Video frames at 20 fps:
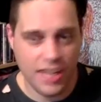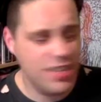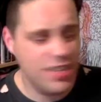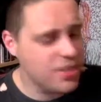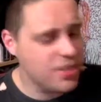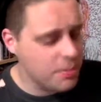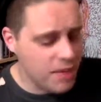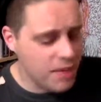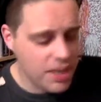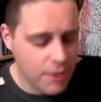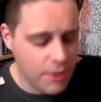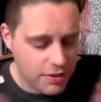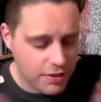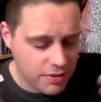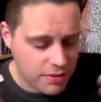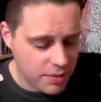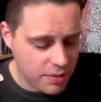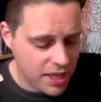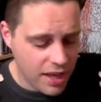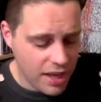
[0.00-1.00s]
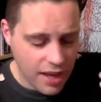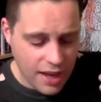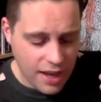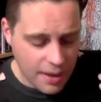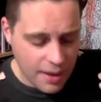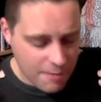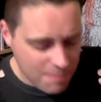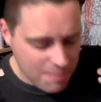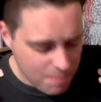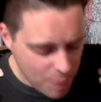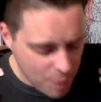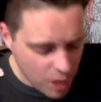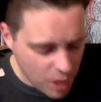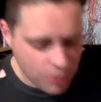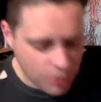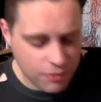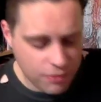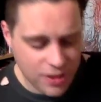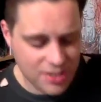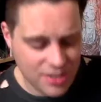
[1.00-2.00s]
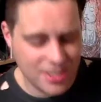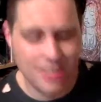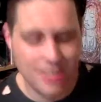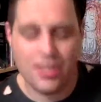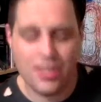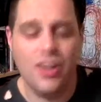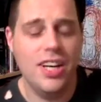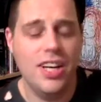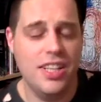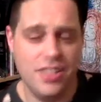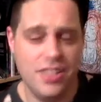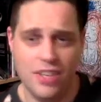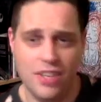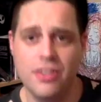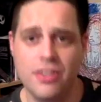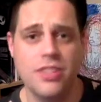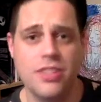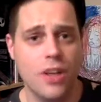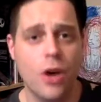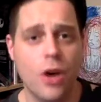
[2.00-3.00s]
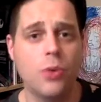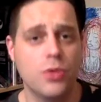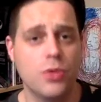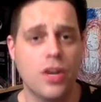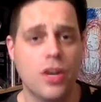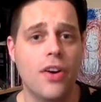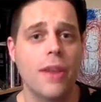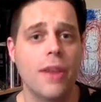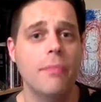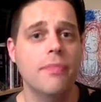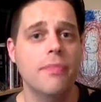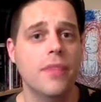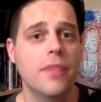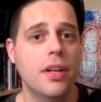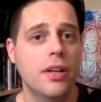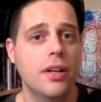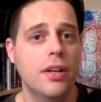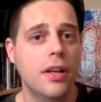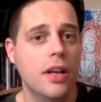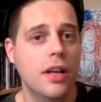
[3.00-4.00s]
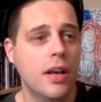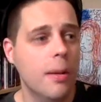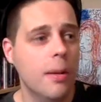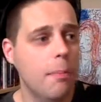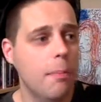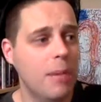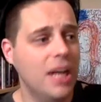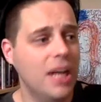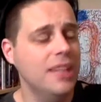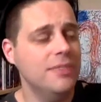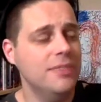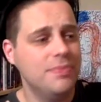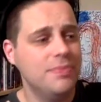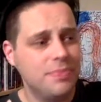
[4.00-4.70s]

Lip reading: It doesn't mean you have to be po-faced and entirely serious the whole time. But